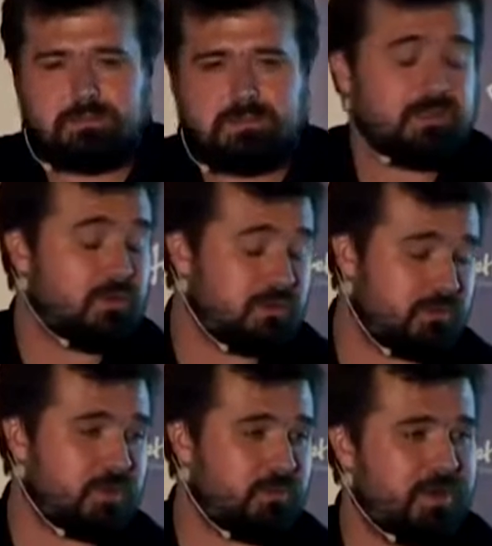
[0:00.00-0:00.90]
That also
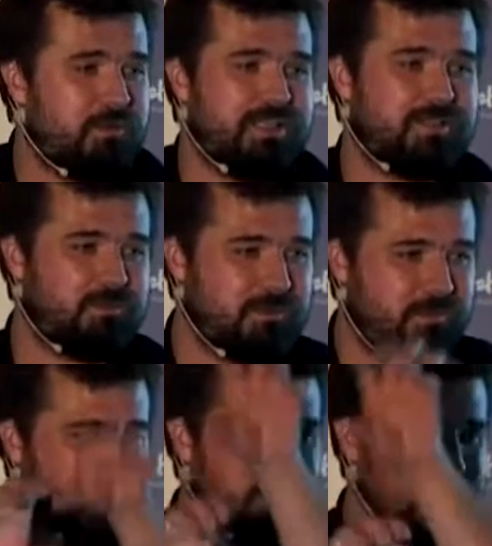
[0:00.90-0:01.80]
might be a reason why
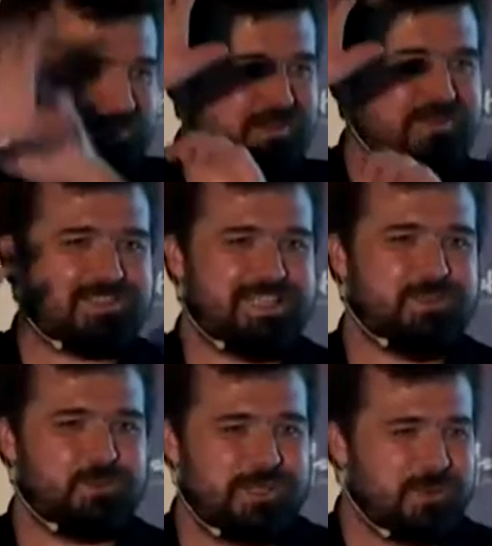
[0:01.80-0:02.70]
people
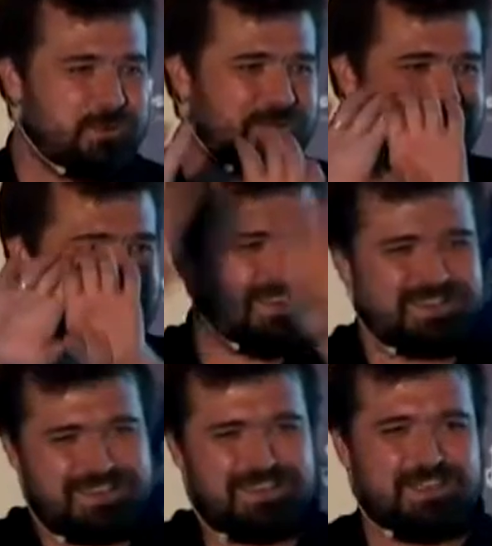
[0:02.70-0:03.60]
tend to include
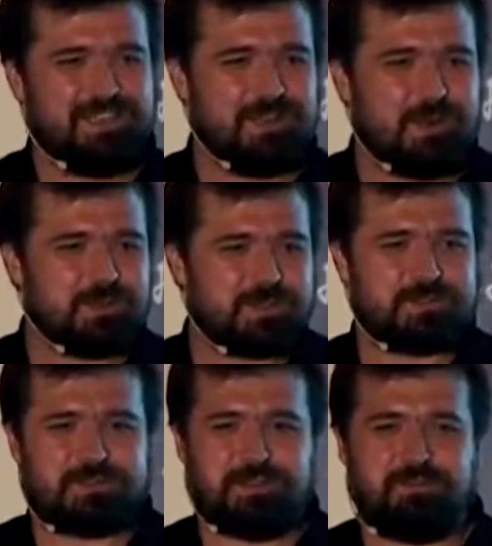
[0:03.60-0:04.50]
loads of
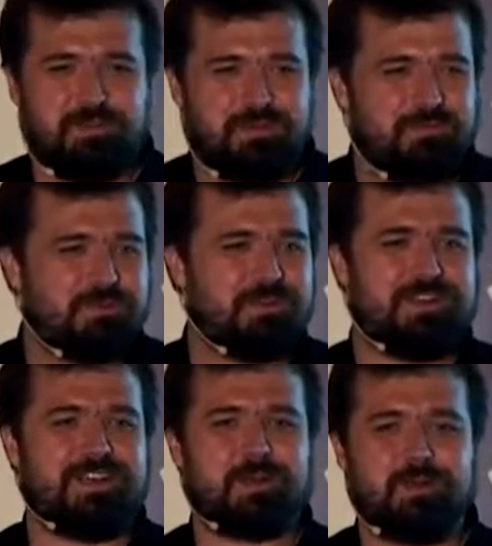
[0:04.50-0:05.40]
stuff before
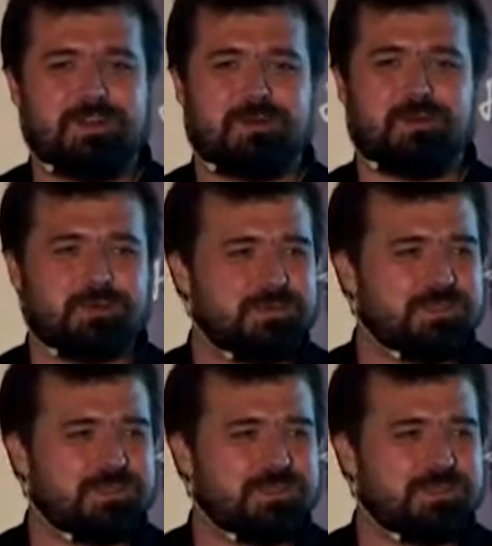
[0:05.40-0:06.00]
they include their own.